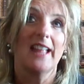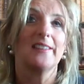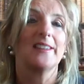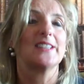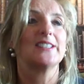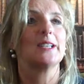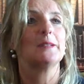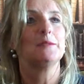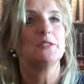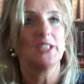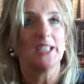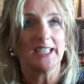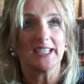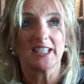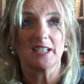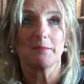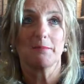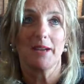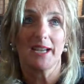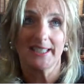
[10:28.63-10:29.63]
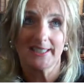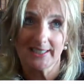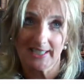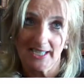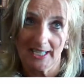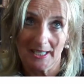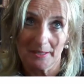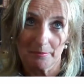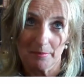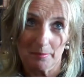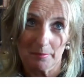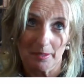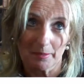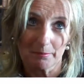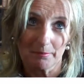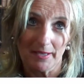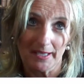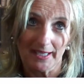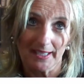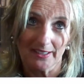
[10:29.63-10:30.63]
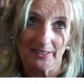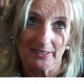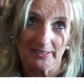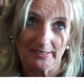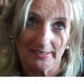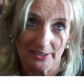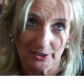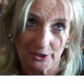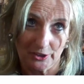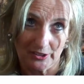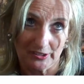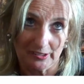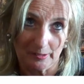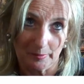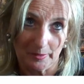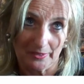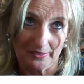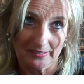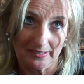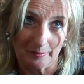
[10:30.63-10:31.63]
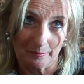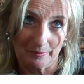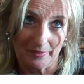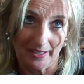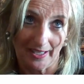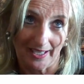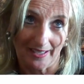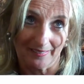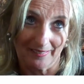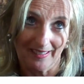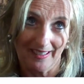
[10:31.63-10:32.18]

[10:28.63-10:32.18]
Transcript: that I'm taking my time about making decisions about something.